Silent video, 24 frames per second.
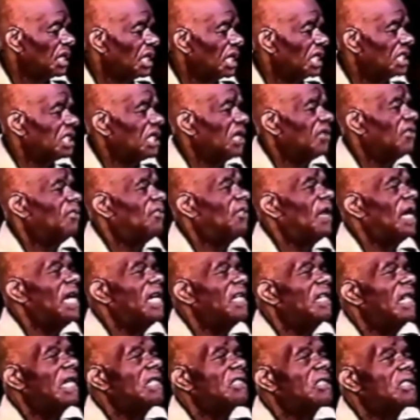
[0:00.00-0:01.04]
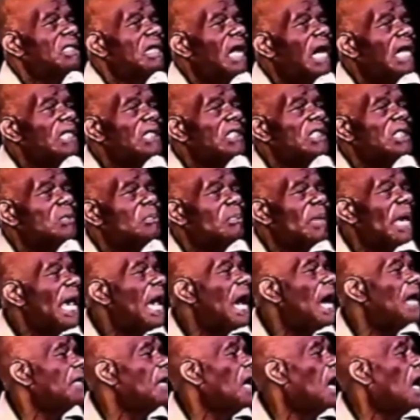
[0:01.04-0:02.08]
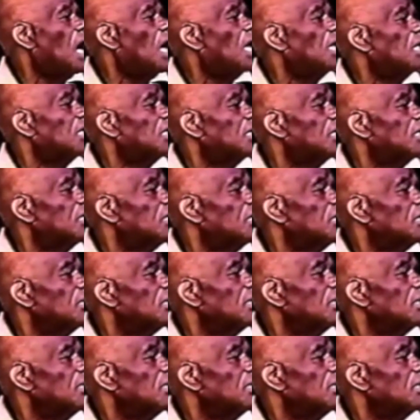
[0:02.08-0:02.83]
is that faith has not spared us